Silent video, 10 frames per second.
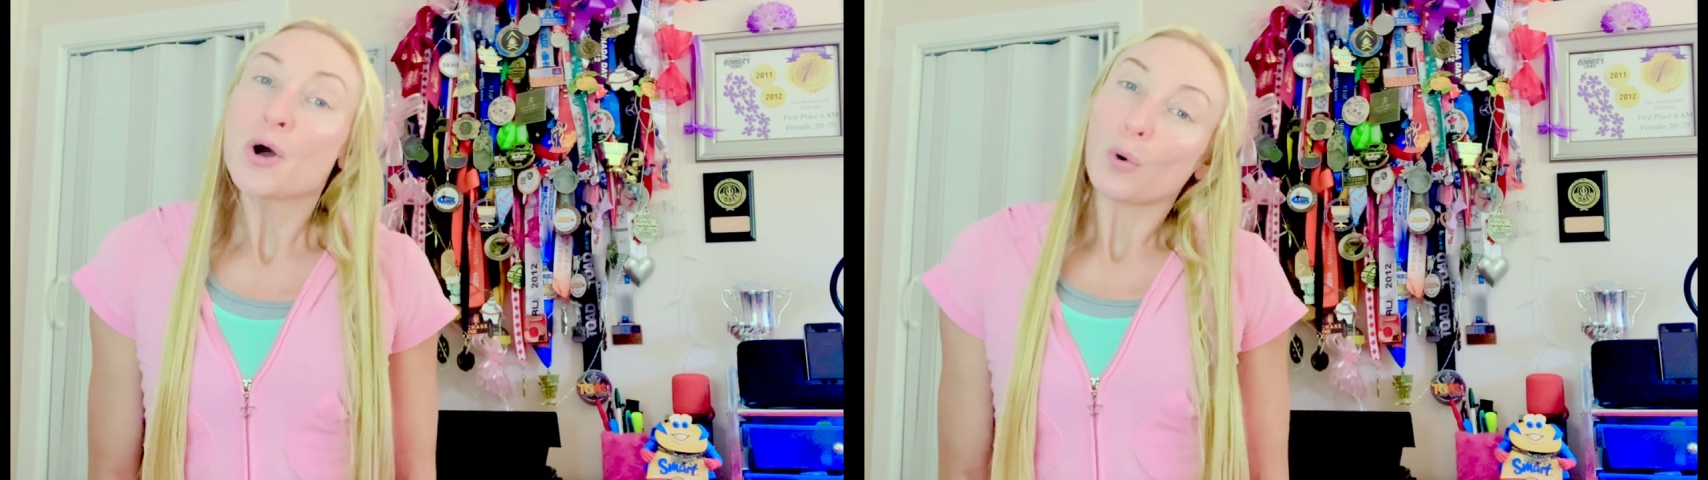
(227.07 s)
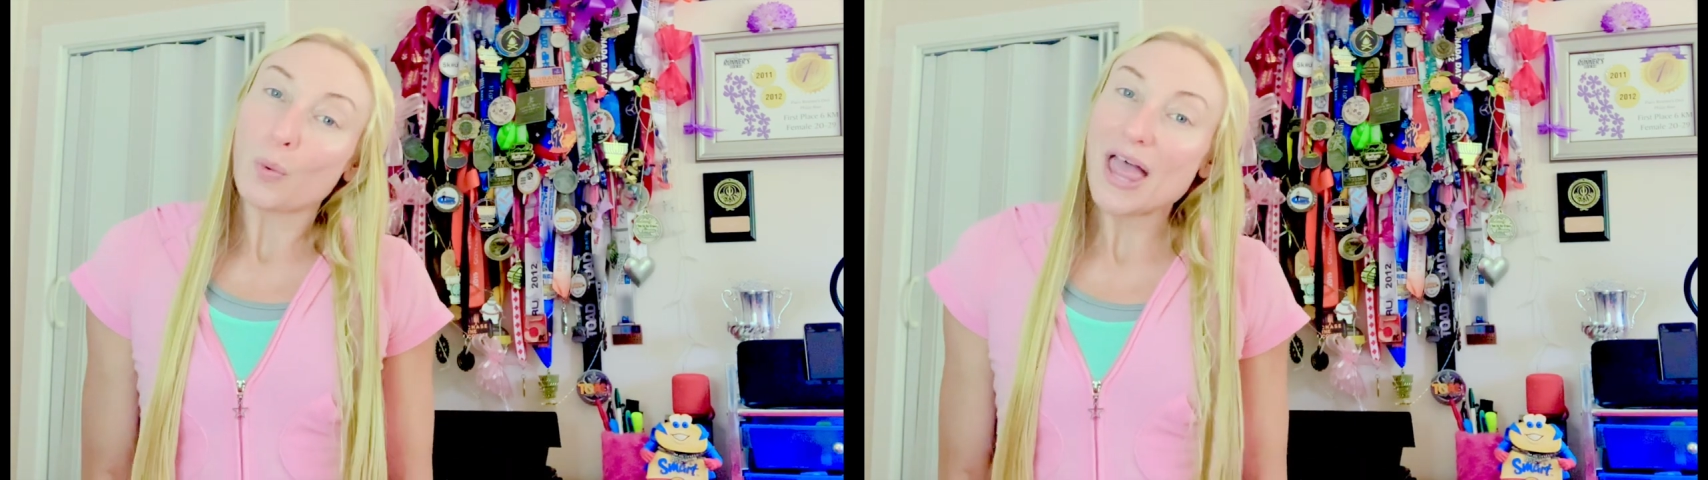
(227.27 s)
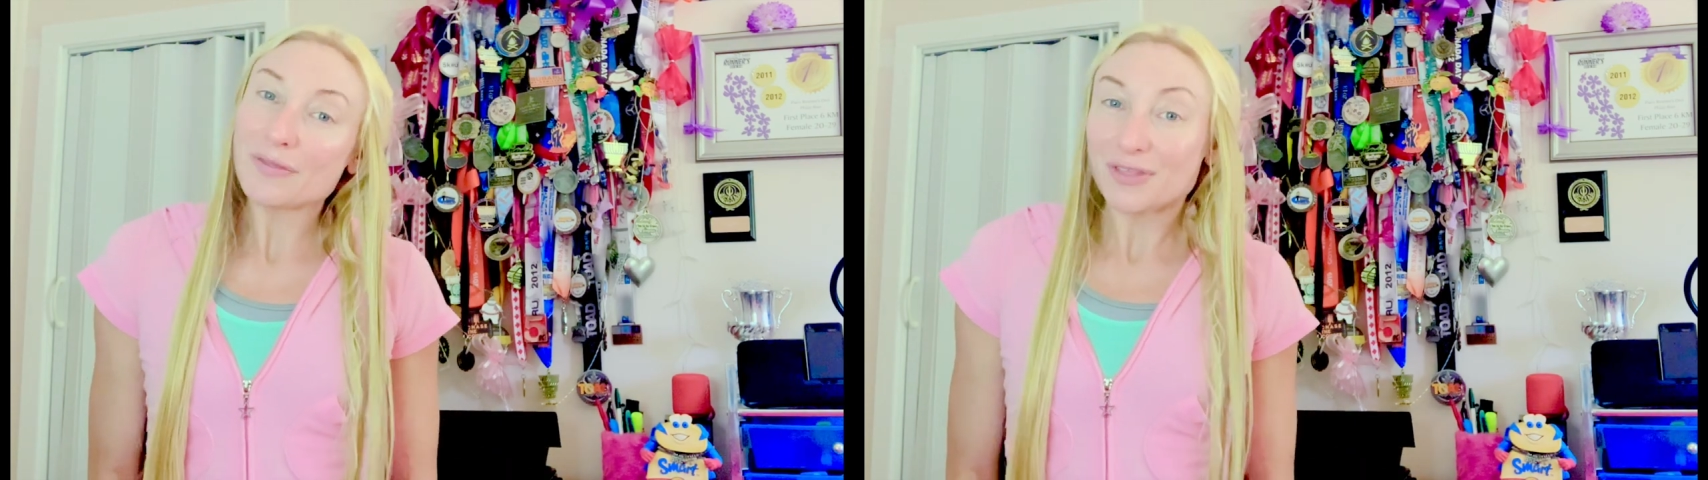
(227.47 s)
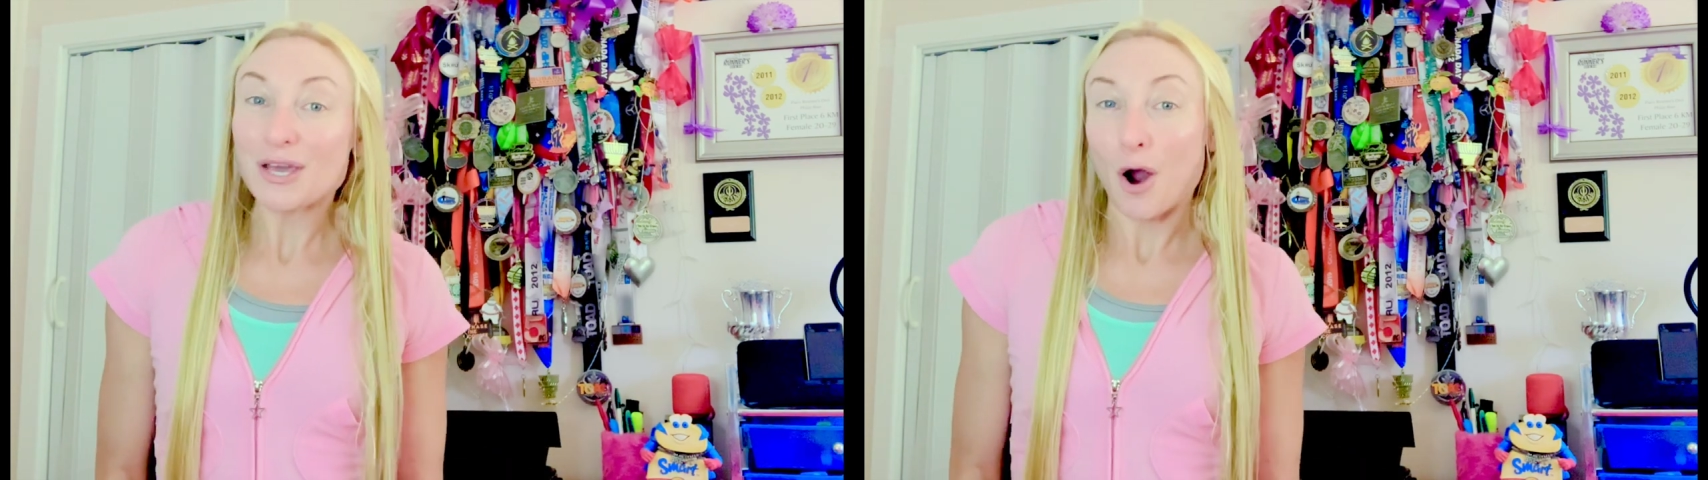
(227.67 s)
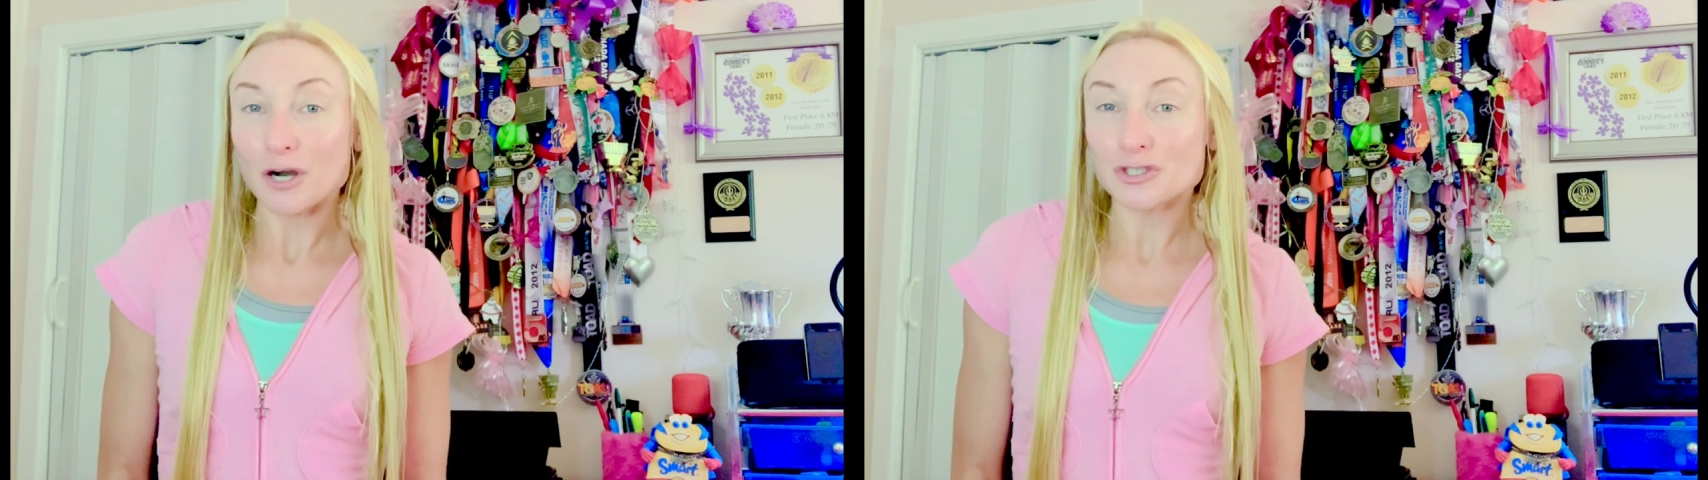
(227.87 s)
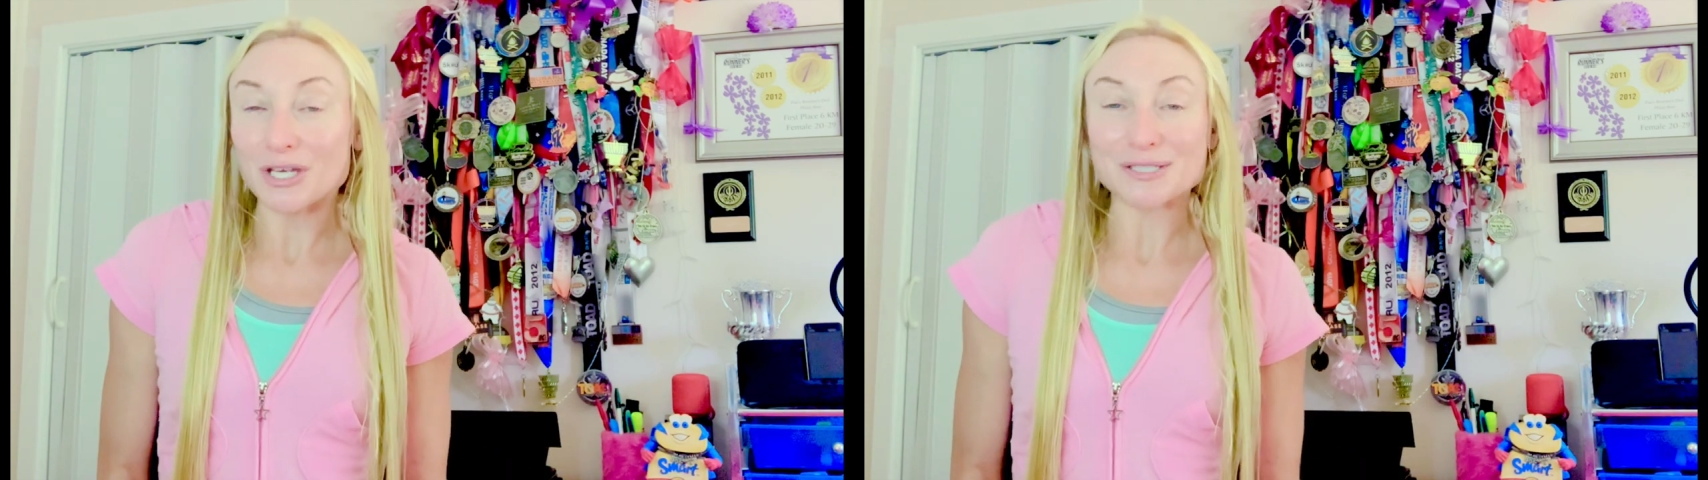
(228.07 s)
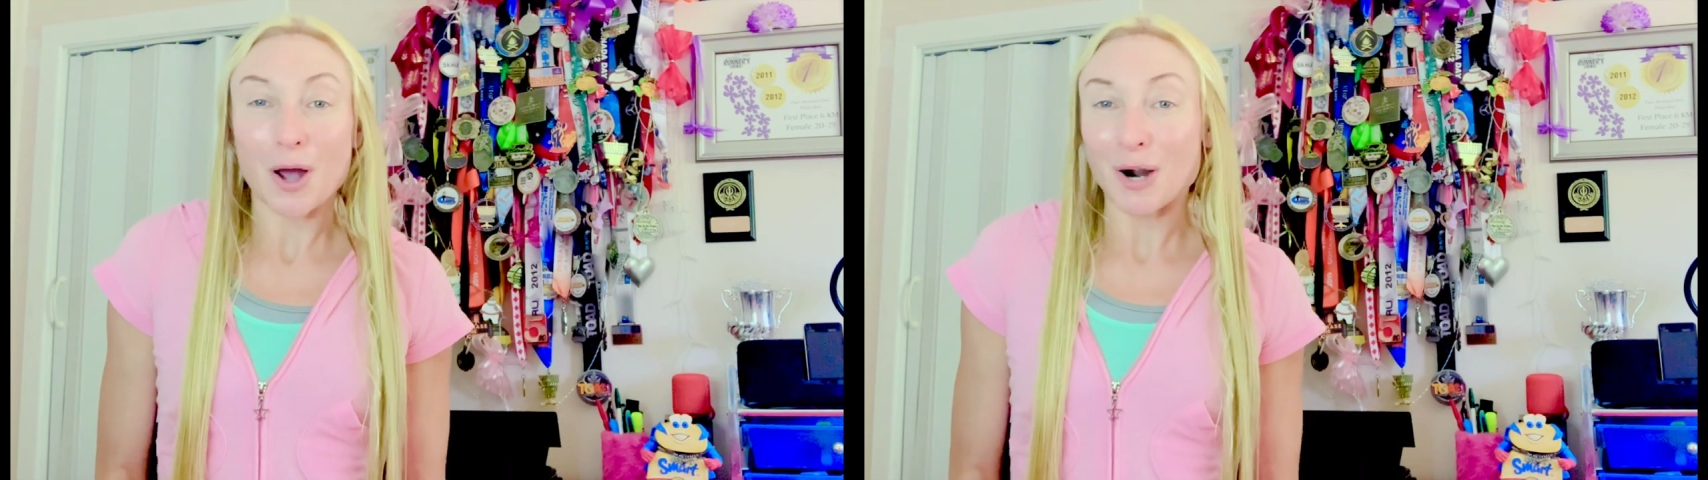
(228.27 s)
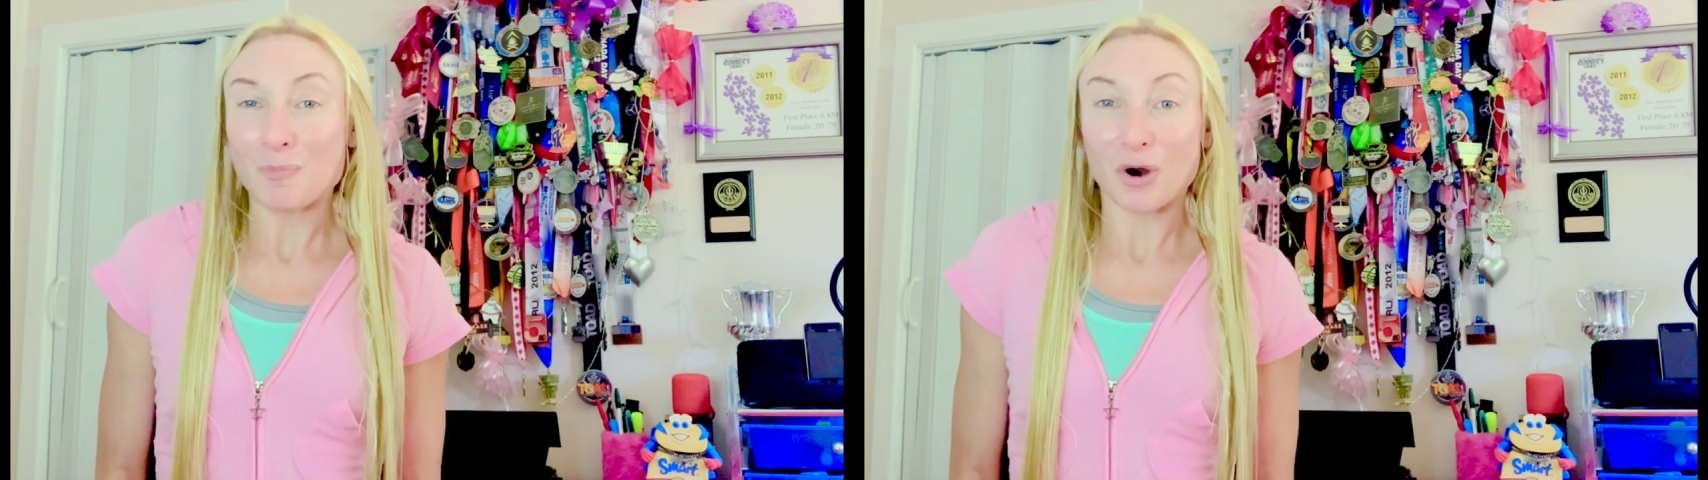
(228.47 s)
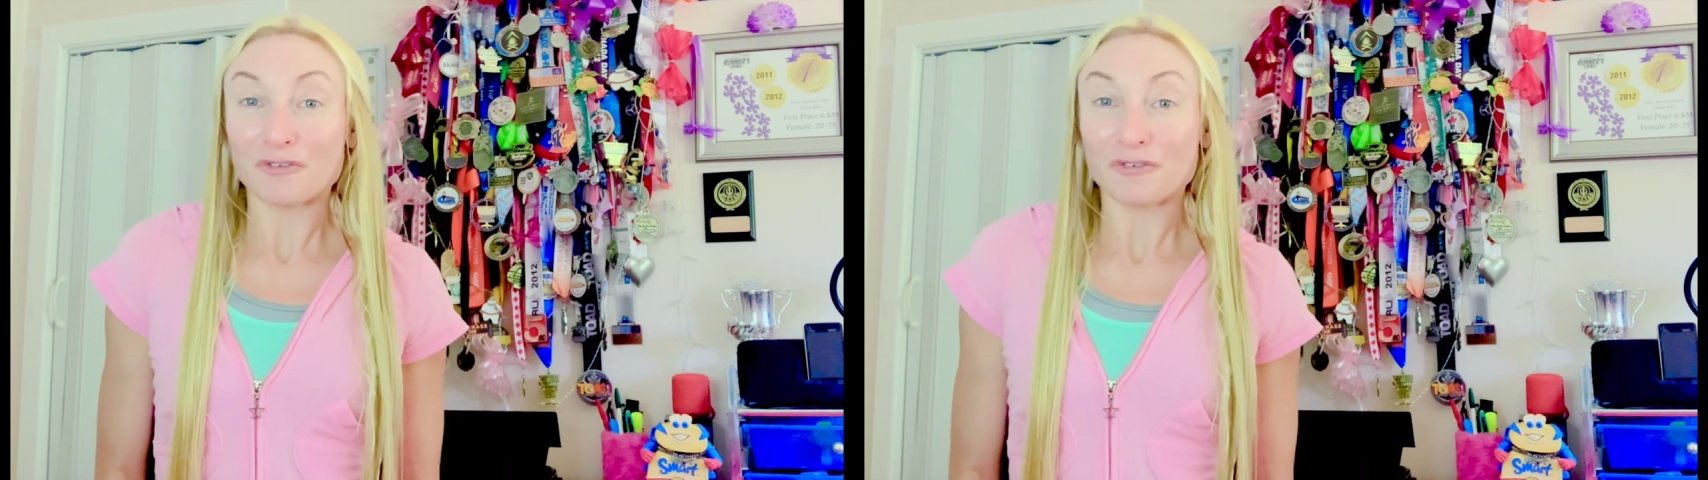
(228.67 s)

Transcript: when the arches are more